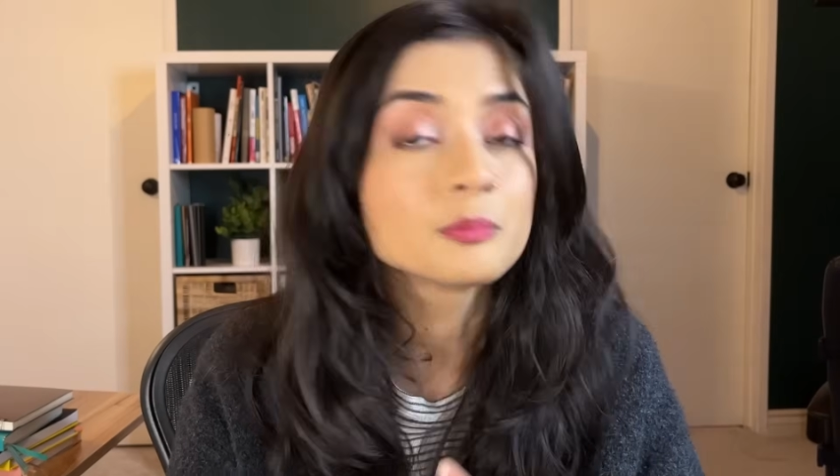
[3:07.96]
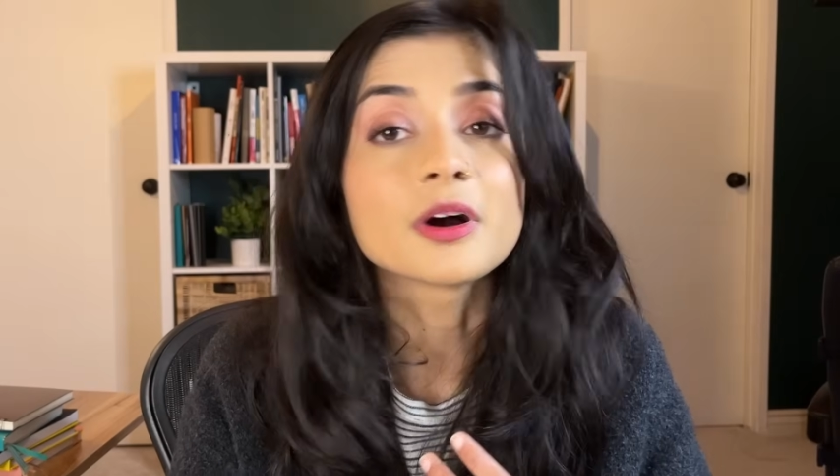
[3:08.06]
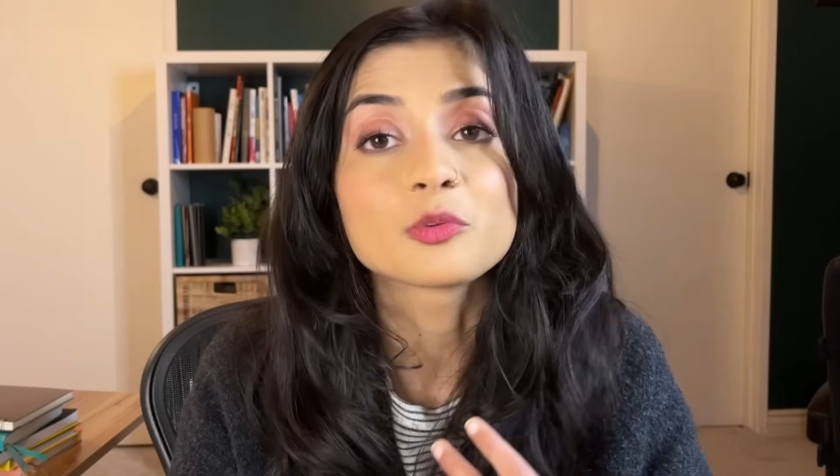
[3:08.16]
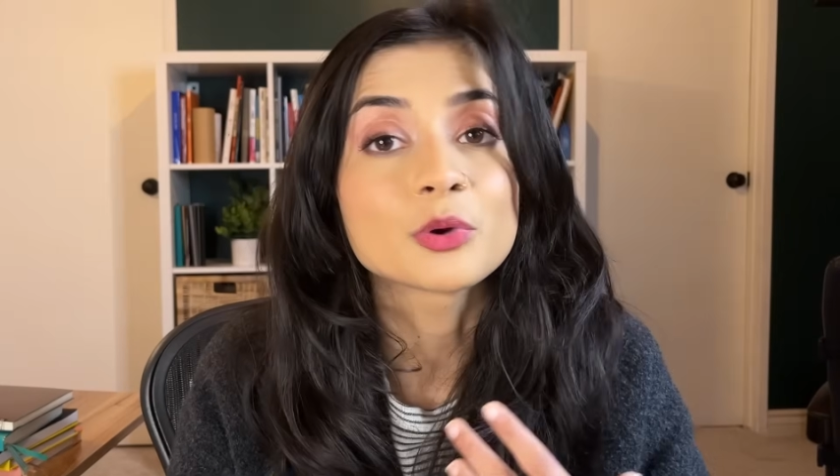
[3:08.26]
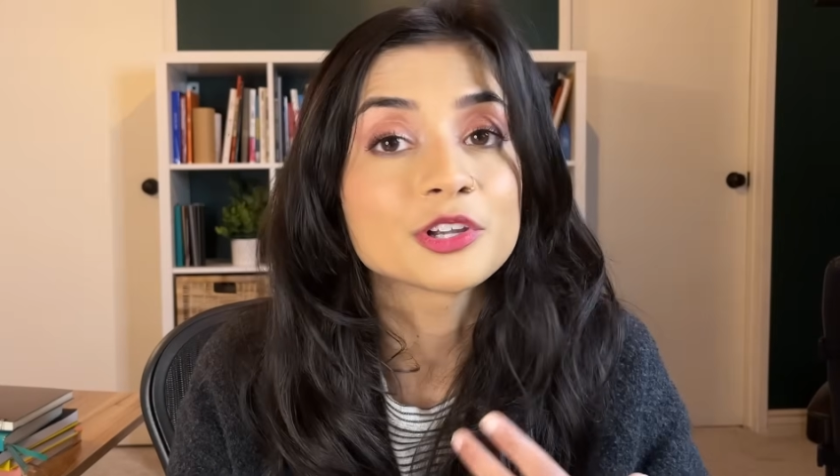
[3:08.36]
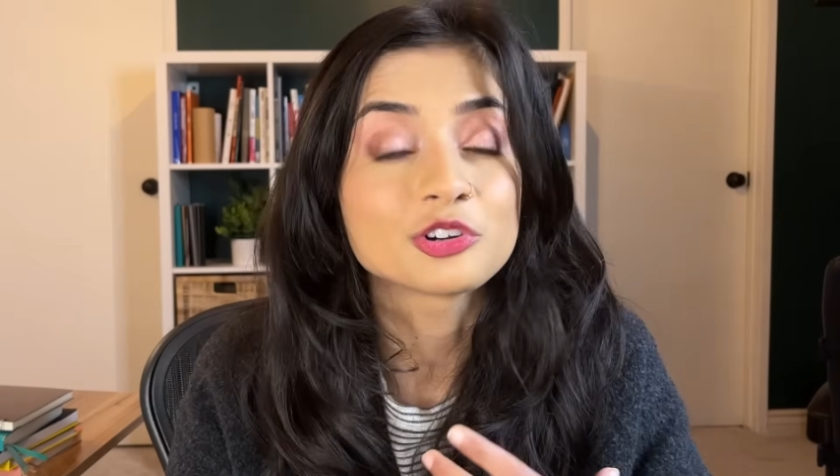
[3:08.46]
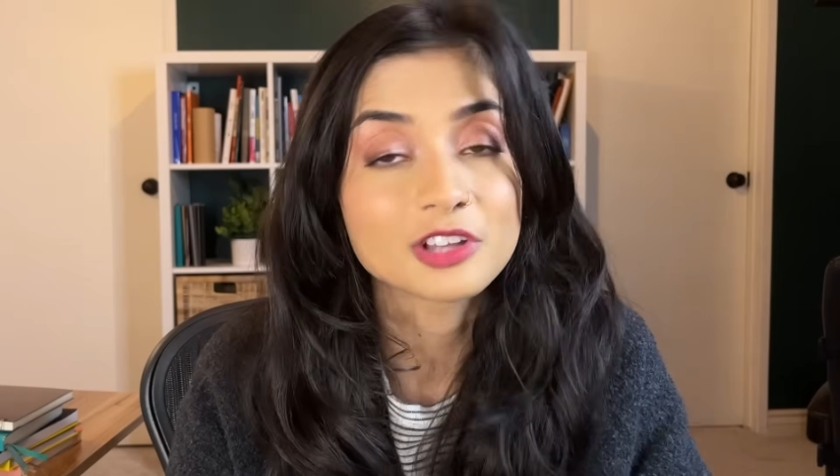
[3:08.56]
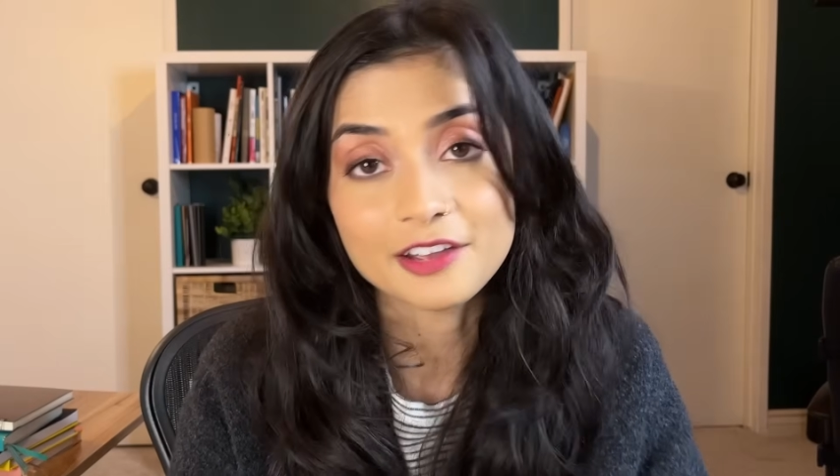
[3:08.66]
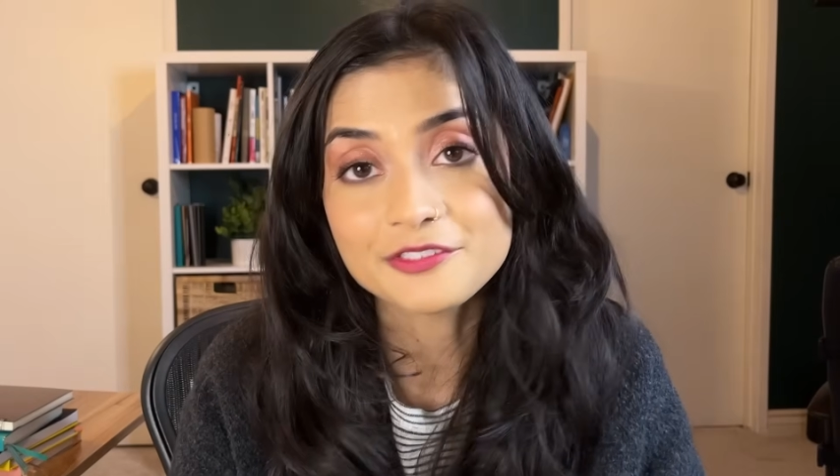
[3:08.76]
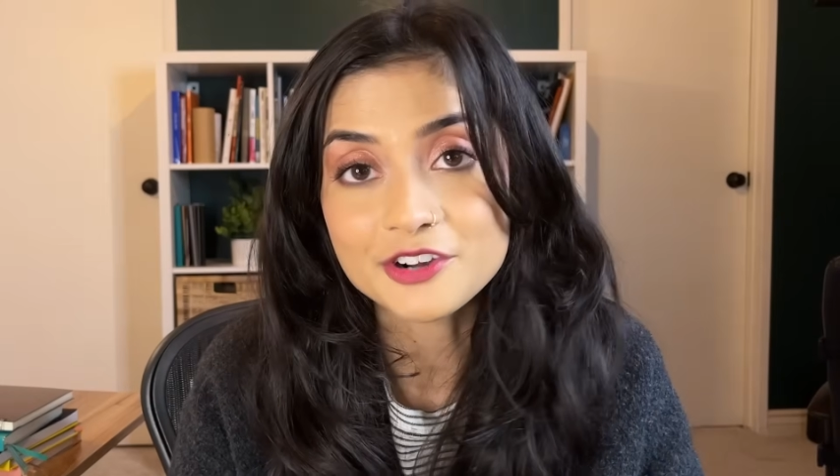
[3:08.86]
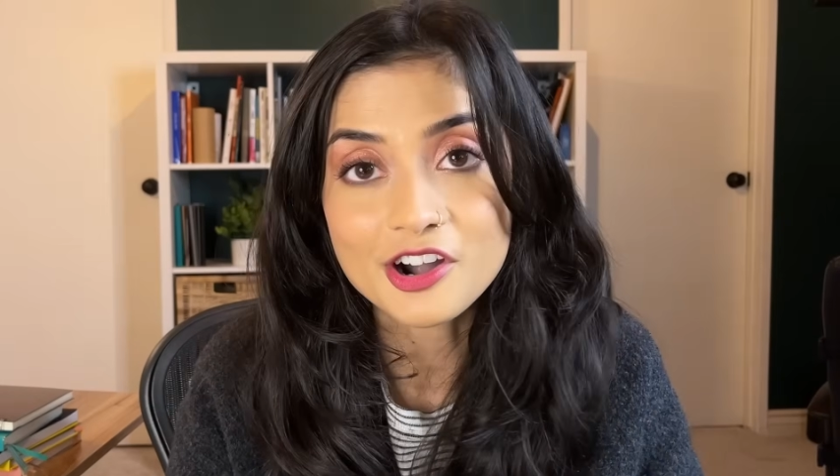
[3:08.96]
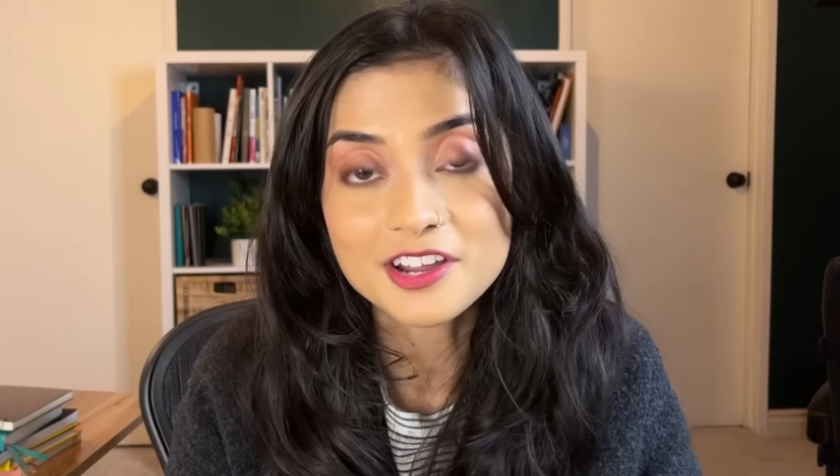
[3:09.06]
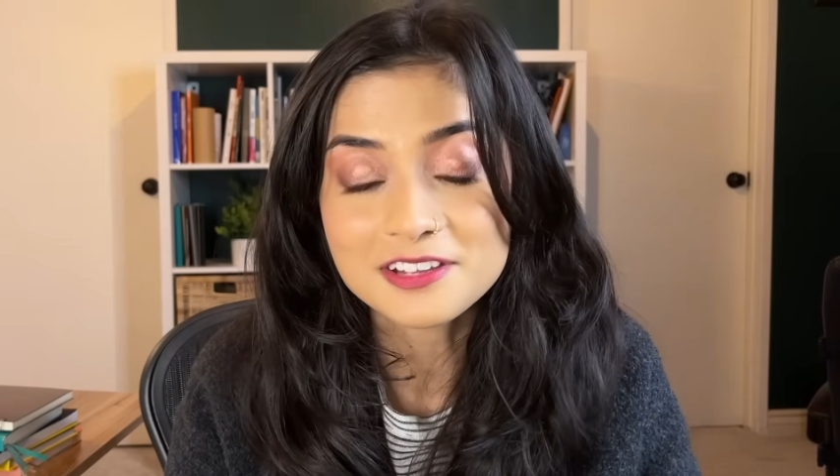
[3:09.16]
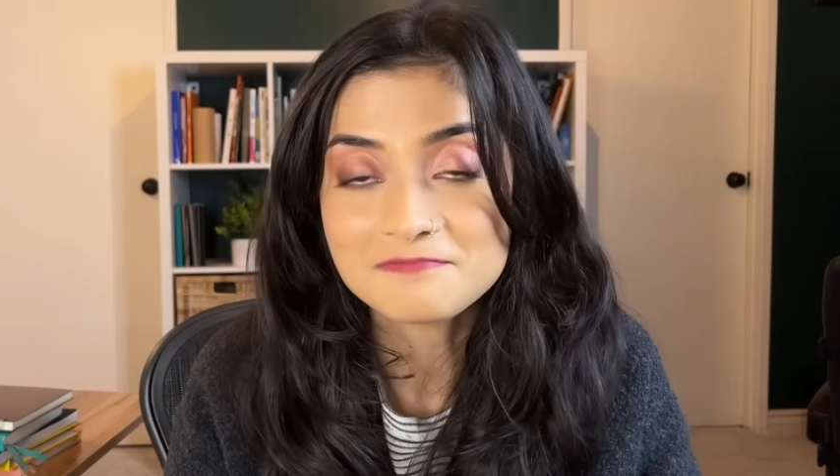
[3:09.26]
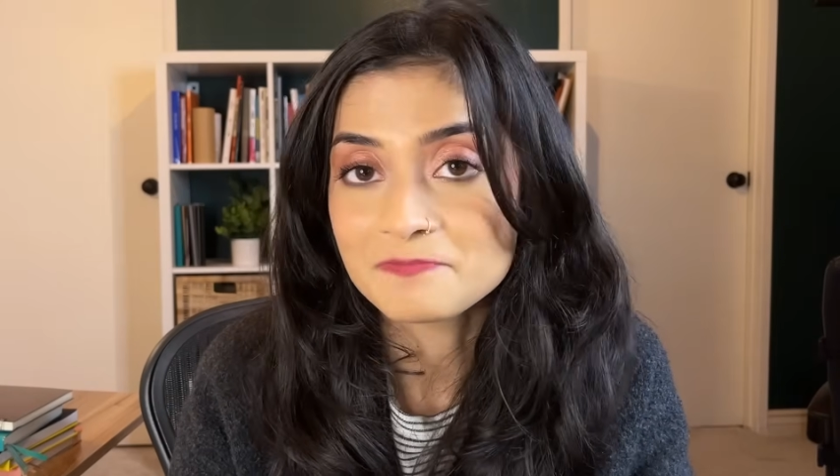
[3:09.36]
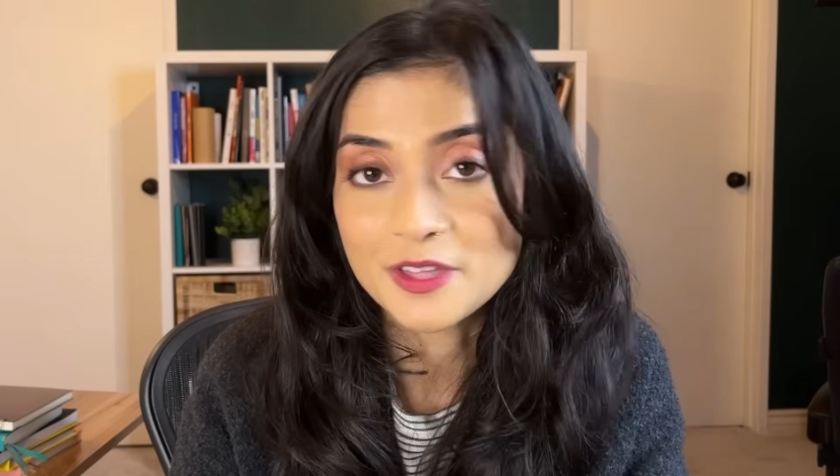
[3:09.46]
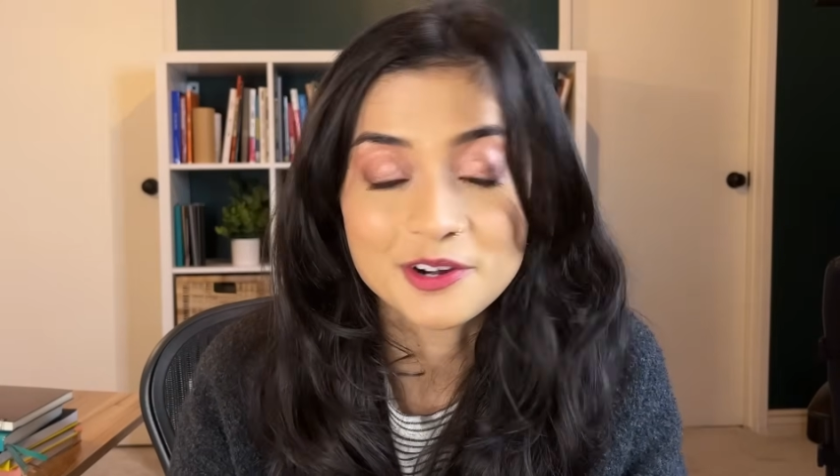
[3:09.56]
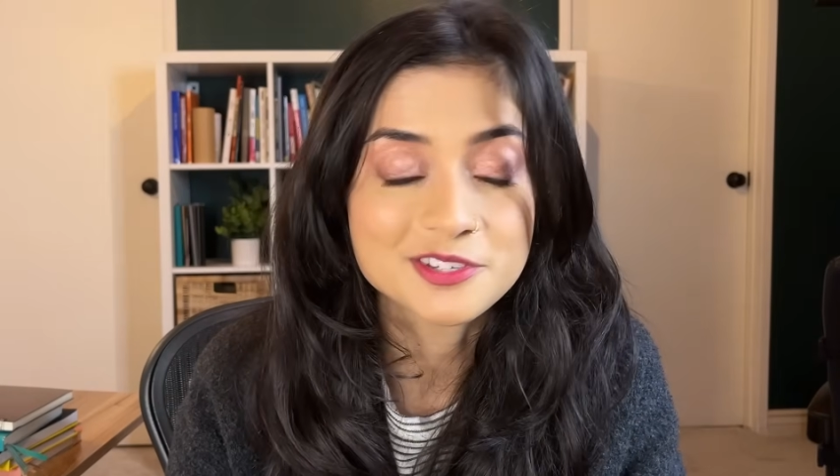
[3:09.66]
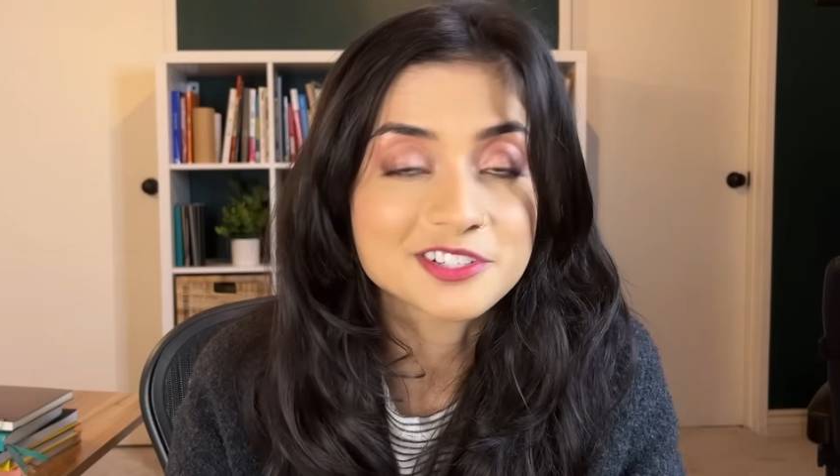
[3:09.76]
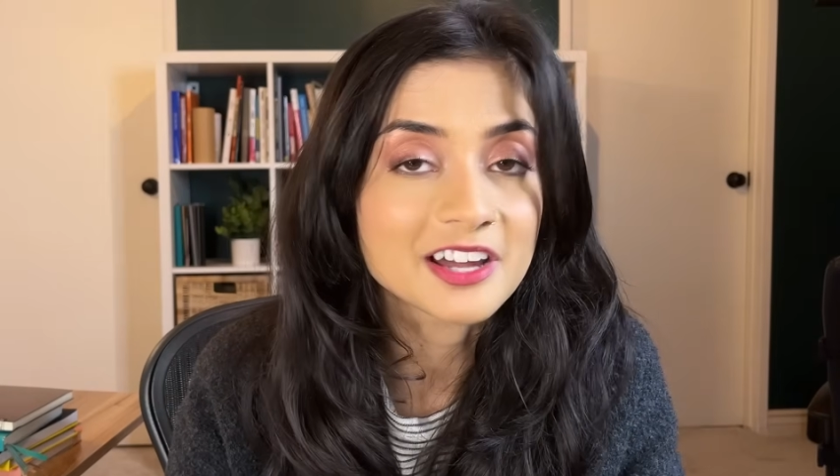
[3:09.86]
but when you're life drawing,
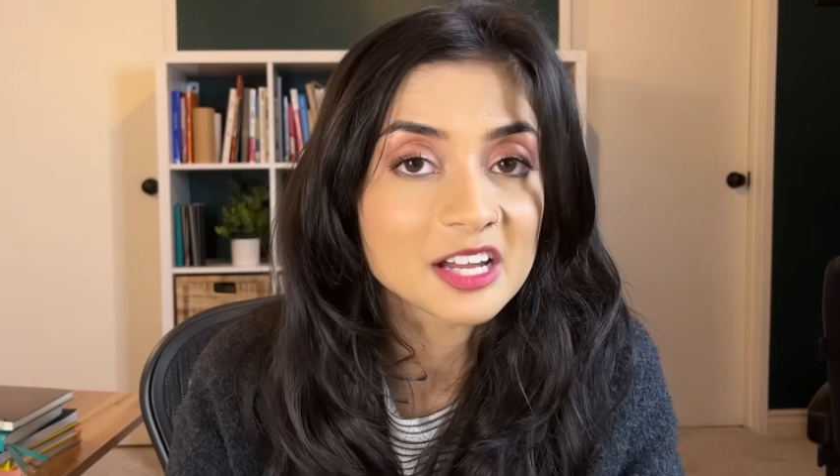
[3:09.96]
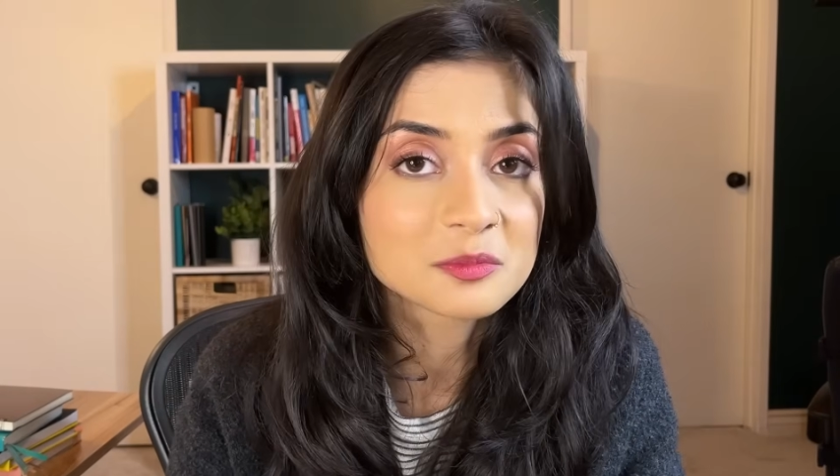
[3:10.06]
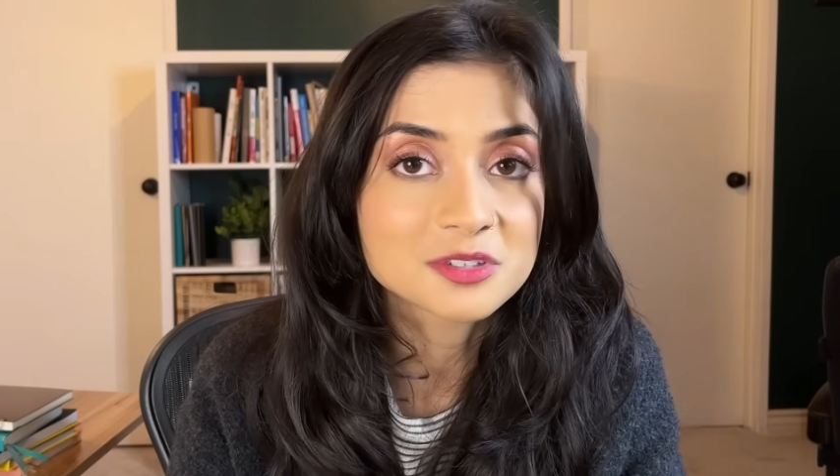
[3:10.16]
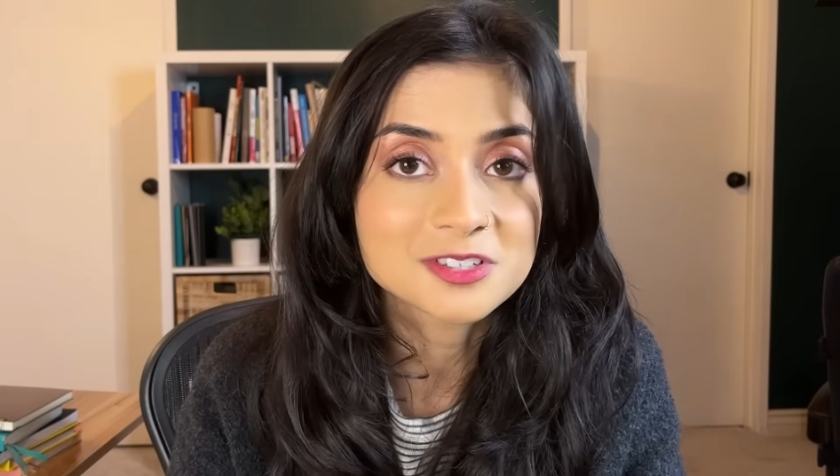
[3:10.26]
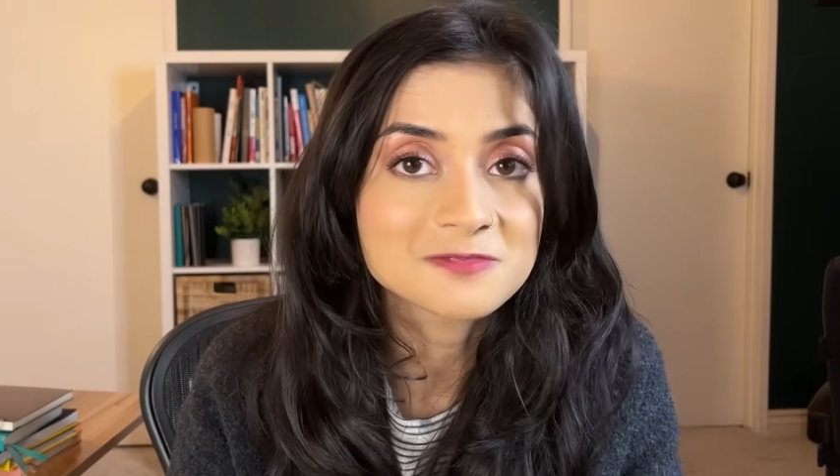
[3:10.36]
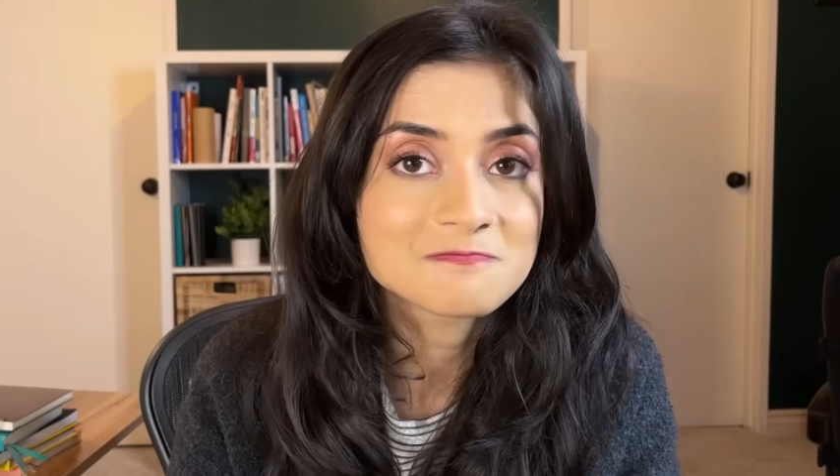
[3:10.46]
there's a timer,